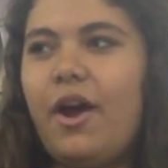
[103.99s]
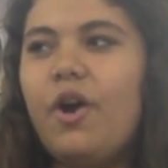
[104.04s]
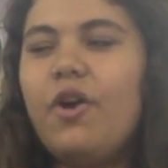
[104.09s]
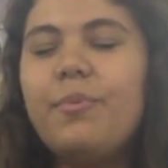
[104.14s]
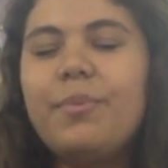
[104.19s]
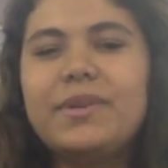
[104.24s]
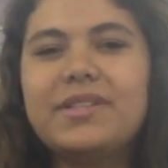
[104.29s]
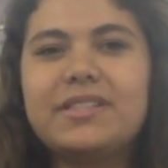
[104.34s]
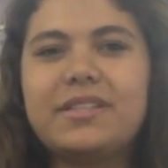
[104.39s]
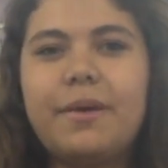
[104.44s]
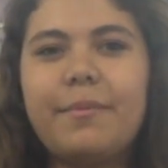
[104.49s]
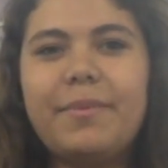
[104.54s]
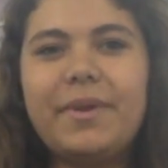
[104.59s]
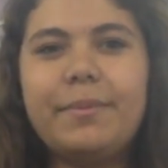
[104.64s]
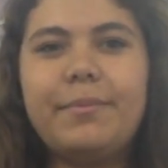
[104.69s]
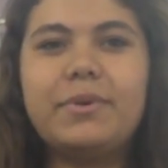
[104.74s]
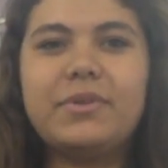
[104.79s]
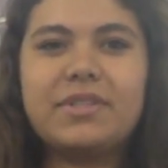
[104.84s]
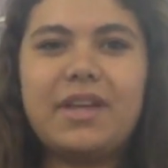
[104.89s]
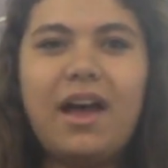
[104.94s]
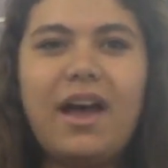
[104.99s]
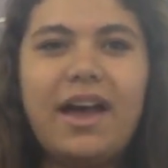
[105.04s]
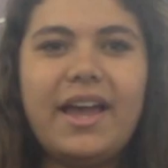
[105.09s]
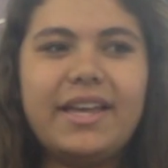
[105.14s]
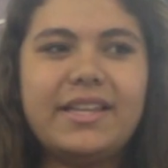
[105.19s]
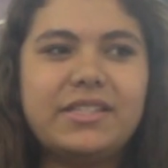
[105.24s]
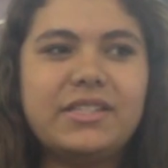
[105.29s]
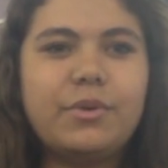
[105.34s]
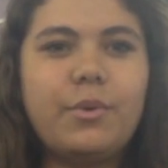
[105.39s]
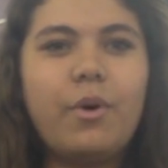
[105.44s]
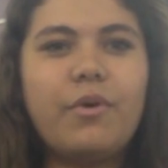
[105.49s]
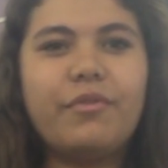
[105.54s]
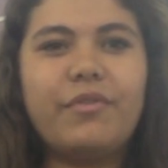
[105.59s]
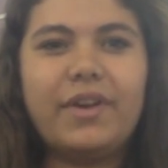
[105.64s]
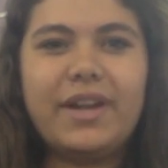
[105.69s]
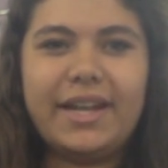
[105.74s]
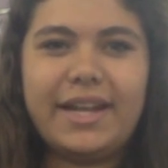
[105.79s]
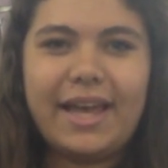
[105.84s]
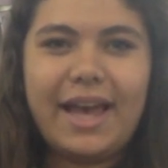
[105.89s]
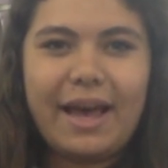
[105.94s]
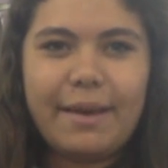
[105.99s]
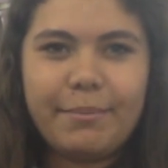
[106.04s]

opens up people's eyes to what really